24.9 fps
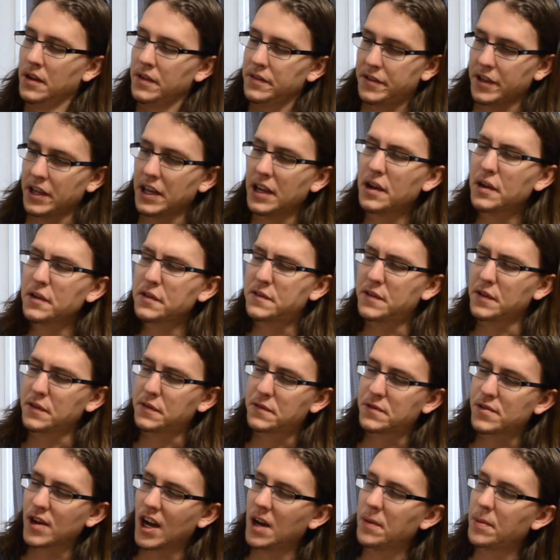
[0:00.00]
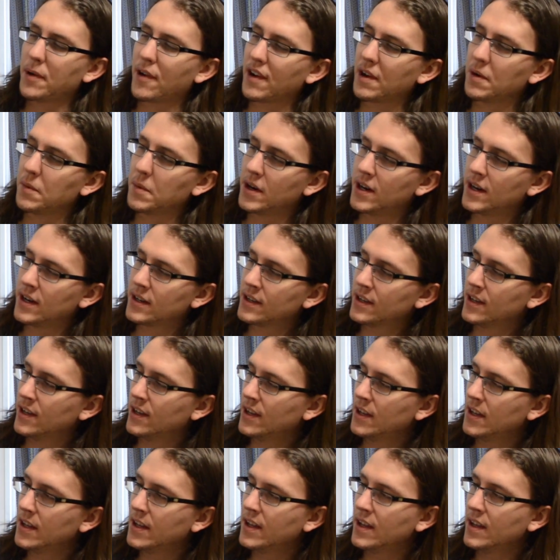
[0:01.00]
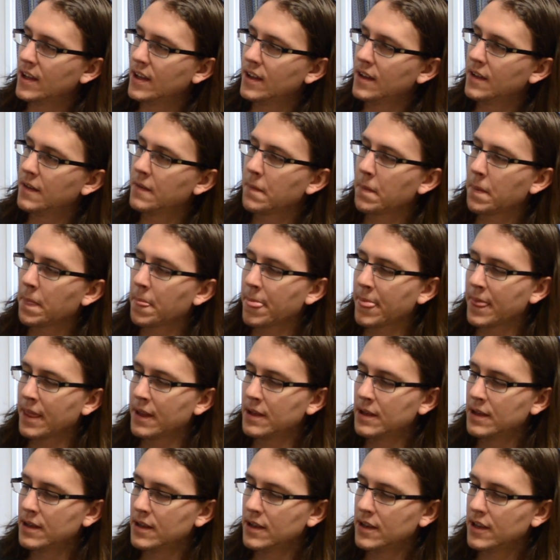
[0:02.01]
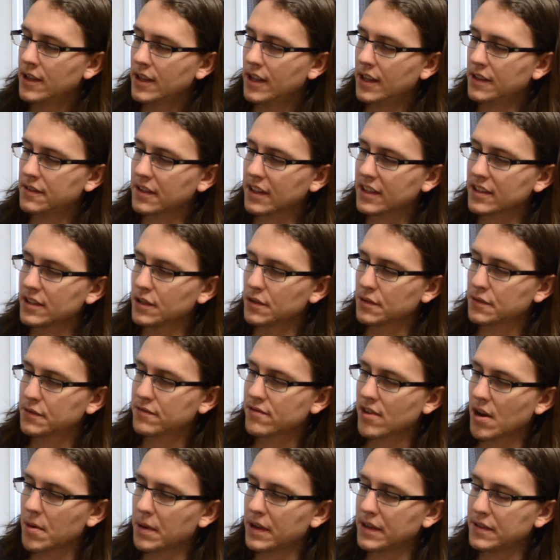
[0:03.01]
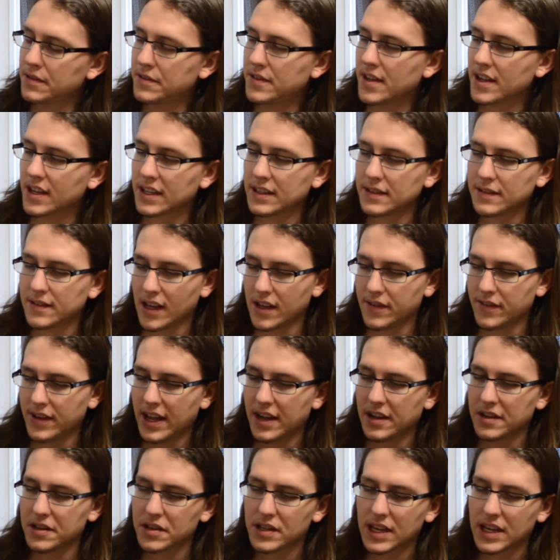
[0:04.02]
So here's the strawberry one. It's like a little strawberry stick inside of it.